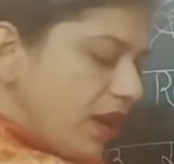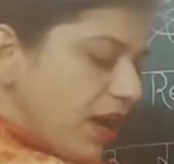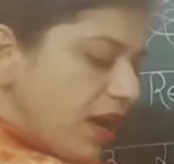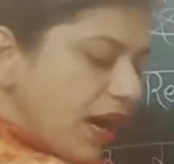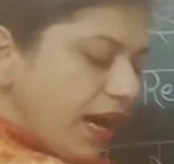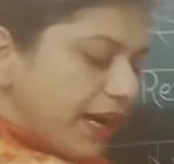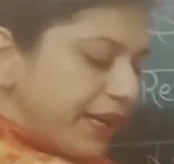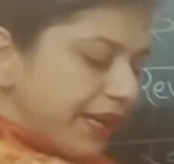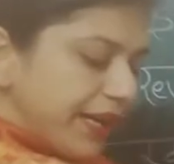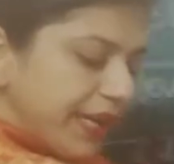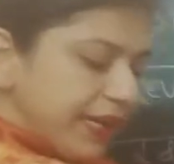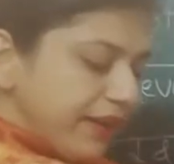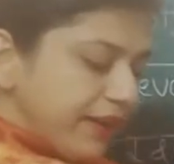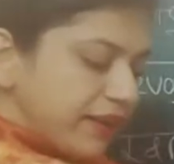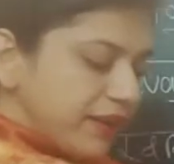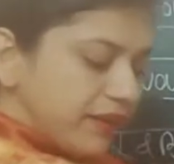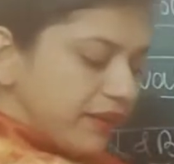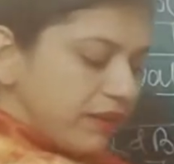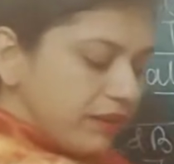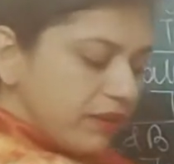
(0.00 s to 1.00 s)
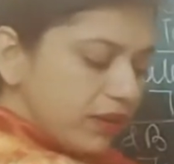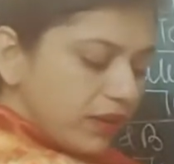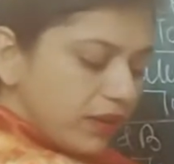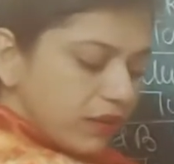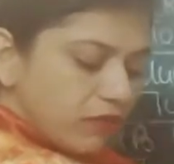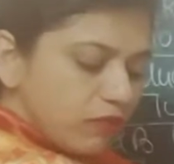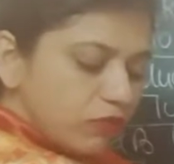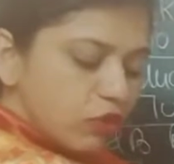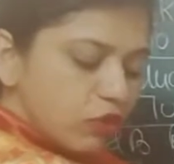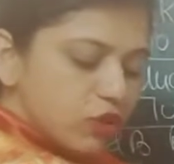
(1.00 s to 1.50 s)
a debtor
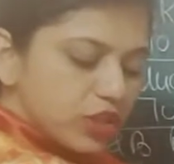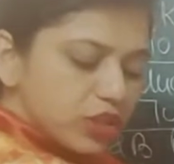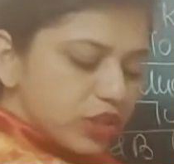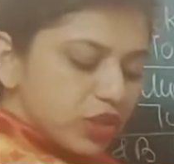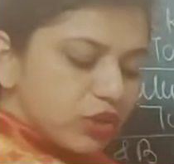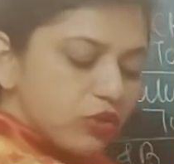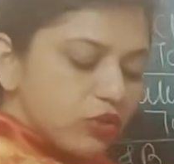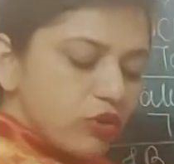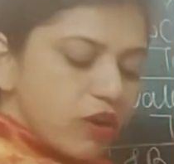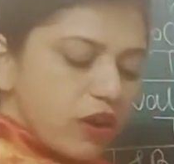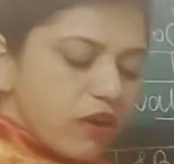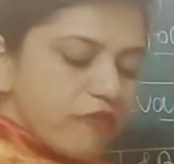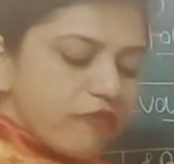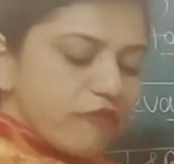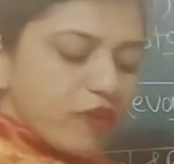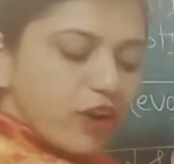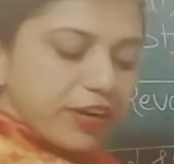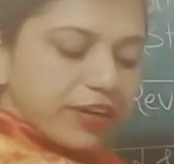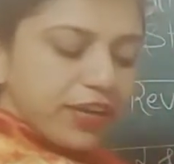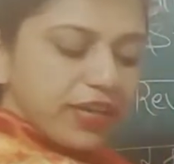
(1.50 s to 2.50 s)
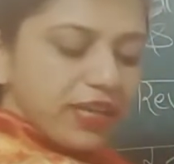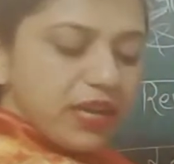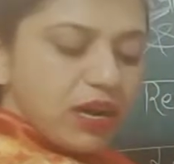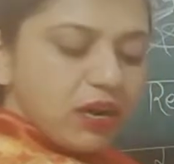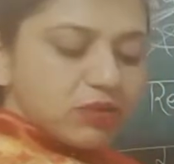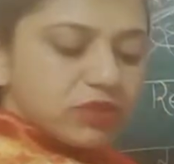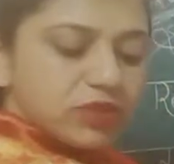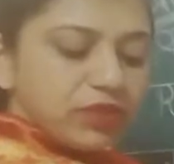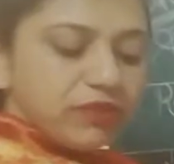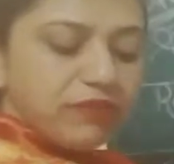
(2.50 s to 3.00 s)
whose due of
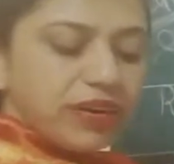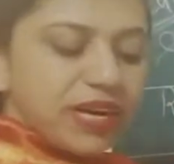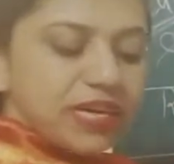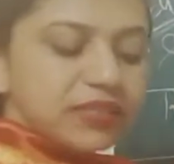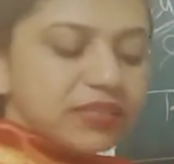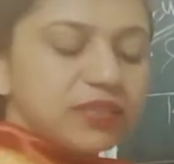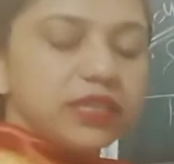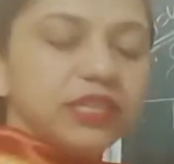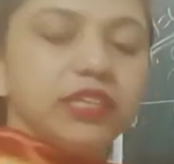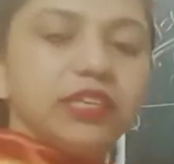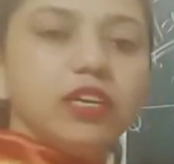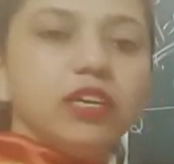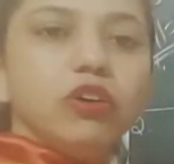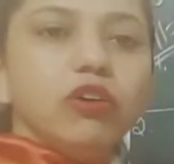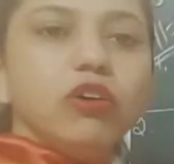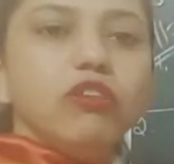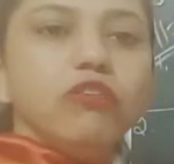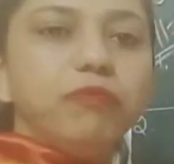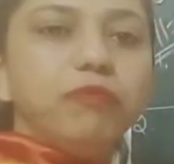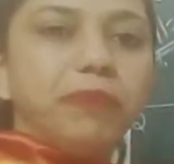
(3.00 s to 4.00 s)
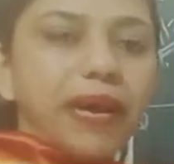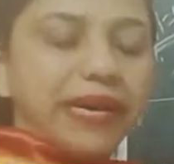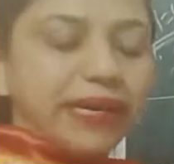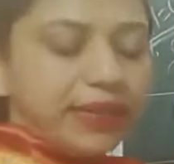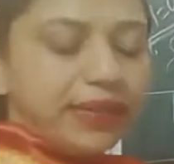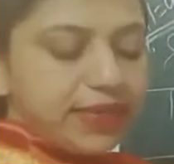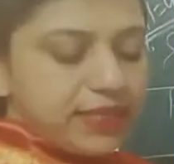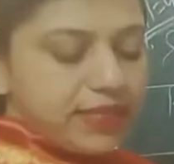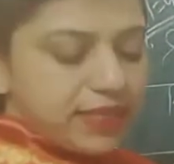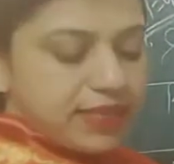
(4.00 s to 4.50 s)
40,000 was written off bad
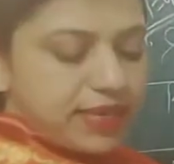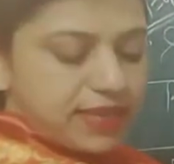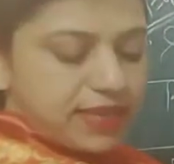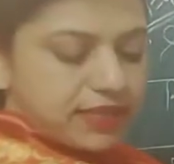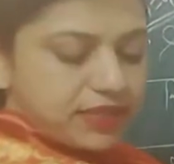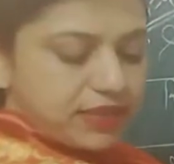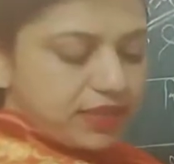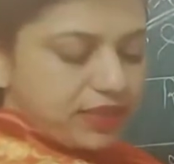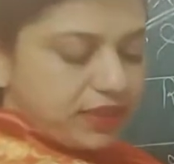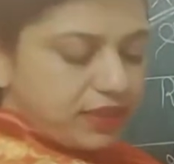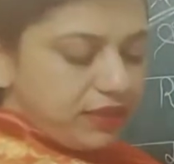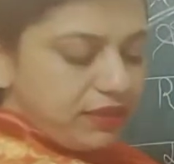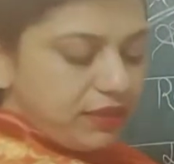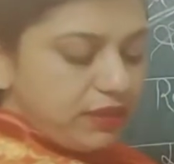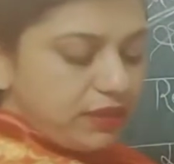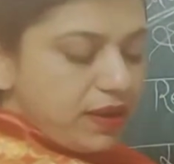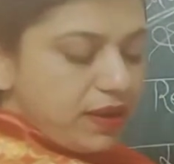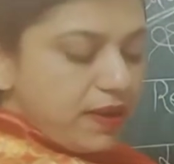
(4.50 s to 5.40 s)
debts last year,